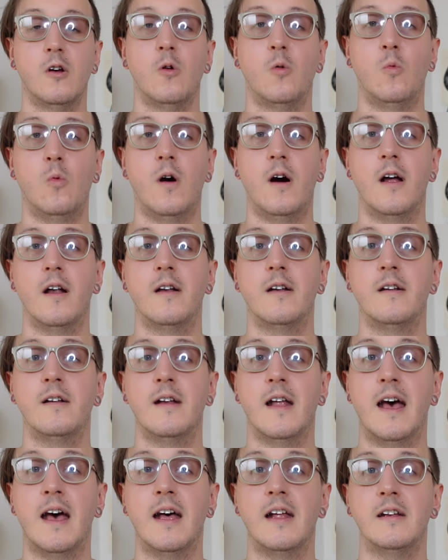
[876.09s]
One
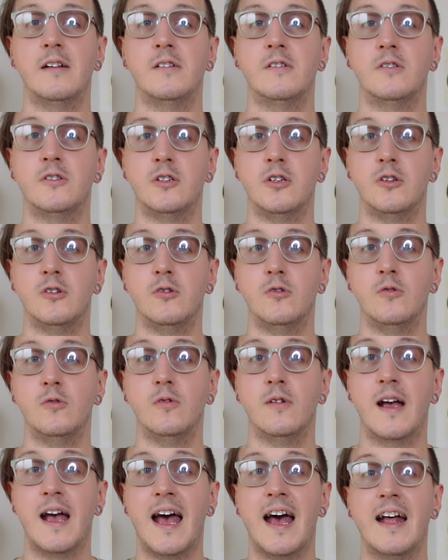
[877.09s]
and two
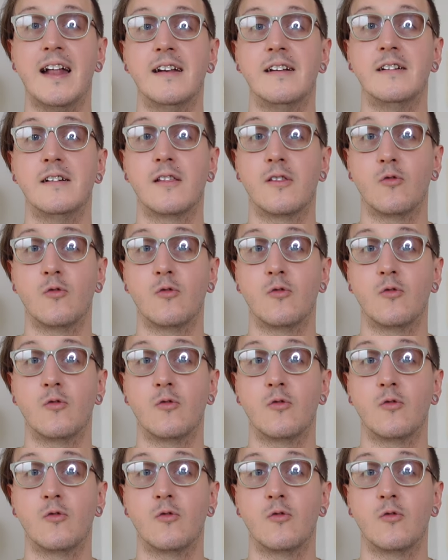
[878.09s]
and